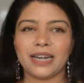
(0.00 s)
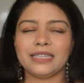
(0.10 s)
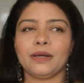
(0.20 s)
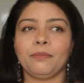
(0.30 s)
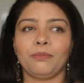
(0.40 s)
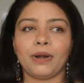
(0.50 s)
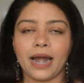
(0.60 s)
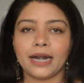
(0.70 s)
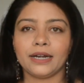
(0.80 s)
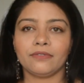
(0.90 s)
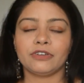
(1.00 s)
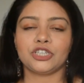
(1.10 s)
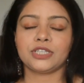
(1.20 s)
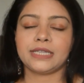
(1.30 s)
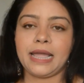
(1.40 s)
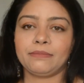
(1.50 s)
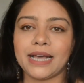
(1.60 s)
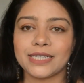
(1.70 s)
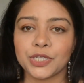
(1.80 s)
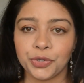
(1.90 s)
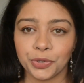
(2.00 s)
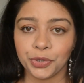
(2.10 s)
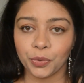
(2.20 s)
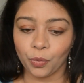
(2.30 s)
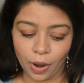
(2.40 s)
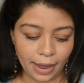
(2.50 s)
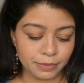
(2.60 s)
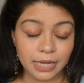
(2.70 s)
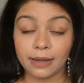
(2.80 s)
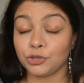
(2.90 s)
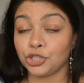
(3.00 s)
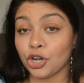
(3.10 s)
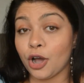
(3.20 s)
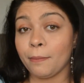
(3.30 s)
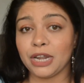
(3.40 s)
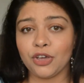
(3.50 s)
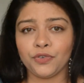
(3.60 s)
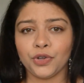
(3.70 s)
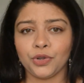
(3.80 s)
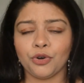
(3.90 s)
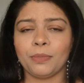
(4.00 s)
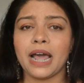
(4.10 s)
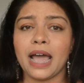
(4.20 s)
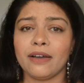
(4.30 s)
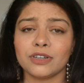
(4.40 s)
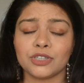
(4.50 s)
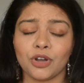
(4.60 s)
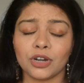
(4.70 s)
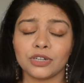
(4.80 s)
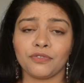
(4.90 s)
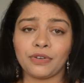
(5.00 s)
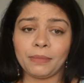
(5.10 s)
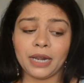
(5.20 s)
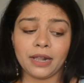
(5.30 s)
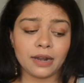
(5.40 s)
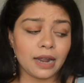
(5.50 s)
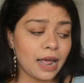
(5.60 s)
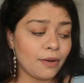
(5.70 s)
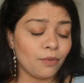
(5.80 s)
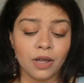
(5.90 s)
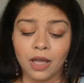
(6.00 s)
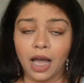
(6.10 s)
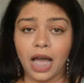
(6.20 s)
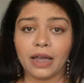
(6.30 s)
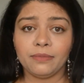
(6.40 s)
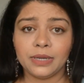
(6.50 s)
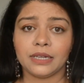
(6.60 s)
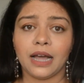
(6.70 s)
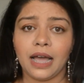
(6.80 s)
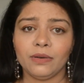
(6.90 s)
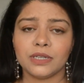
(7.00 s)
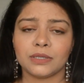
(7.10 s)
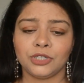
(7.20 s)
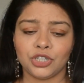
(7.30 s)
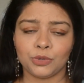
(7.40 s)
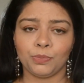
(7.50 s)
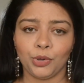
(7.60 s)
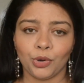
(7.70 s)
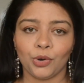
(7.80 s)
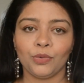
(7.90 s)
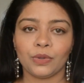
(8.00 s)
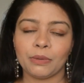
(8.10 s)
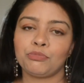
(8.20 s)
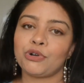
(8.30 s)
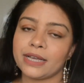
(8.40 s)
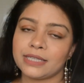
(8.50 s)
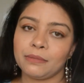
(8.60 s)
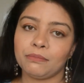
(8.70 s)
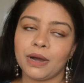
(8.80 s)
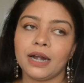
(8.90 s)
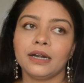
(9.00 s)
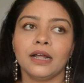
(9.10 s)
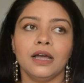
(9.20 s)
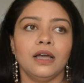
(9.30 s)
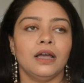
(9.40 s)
there is a brand which is named as Good Vibes. I'm sure many of you know, but I was not familiar, and I was just blown with the pricing part.